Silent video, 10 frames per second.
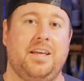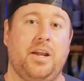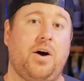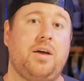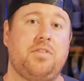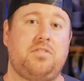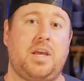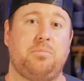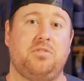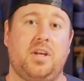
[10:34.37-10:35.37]
Now I have this
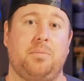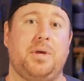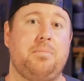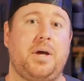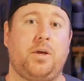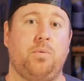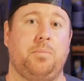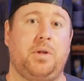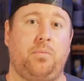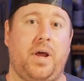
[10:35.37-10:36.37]
amp set up in my
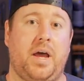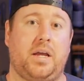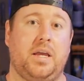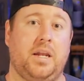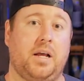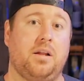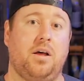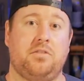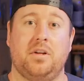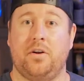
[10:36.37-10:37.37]
equipment rack in a
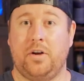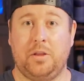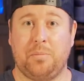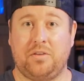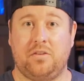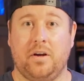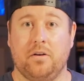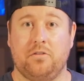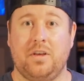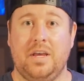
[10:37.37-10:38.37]
closet underneath my
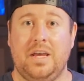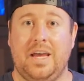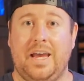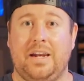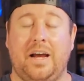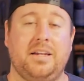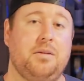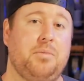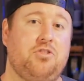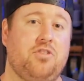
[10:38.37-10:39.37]
stairs. And I
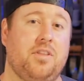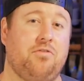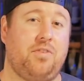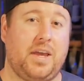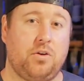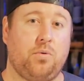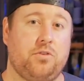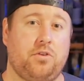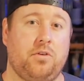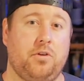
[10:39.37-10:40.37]
did mention the fan
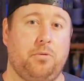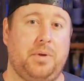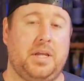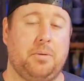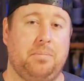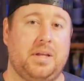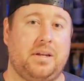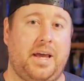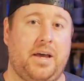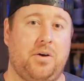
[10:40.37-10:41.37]
noise earlier being a bit
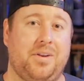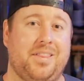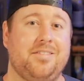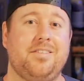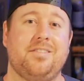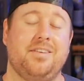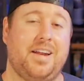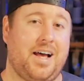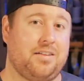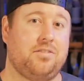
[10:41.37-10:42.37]
loud. This is
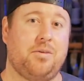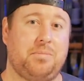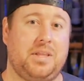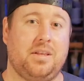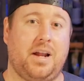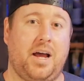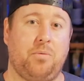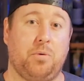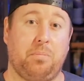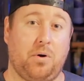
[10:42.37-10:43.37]
not something that I
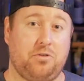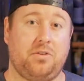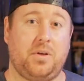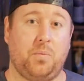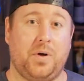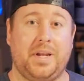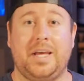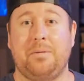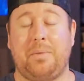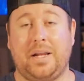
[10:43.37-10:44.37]
would personally want
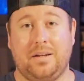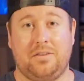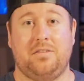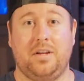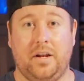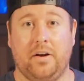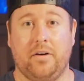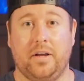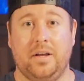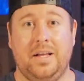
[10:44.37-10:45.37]
in my listening
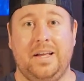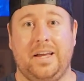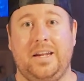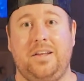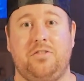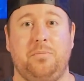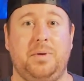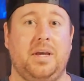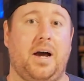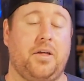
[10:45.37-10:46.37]
area. It needs to
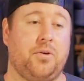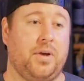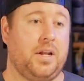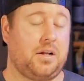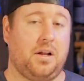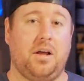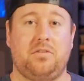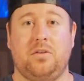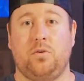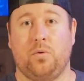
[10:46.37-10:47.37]
be either in a
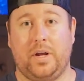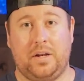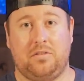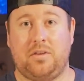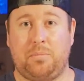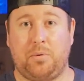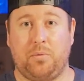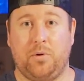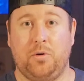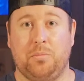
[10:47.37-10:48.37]
closet or in a separate
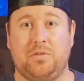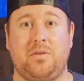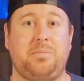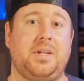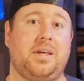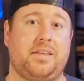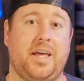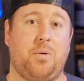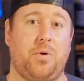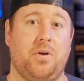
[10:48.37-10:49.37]
room, something like
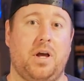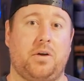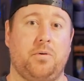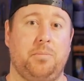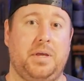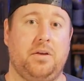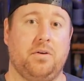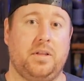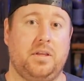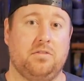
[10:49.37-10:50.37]
that where you're not going to be
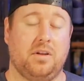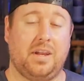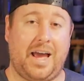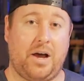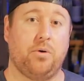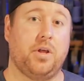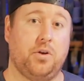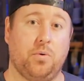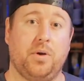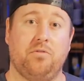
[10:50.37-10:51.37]
hearing these loud,
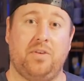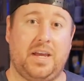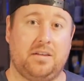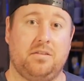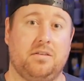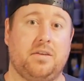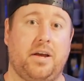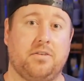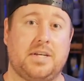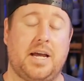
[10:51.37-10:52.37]
annoying fans the
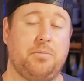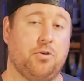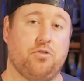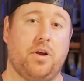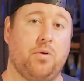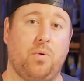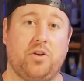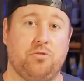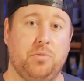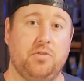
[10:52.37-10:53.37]
entire time you're trying to
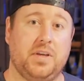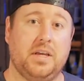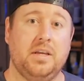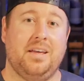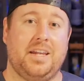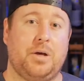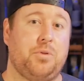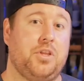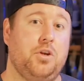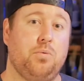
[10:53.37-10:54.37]
watch a movie. Now
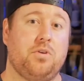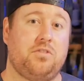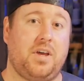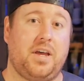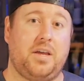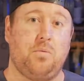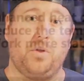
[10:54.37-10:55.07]
with the newer design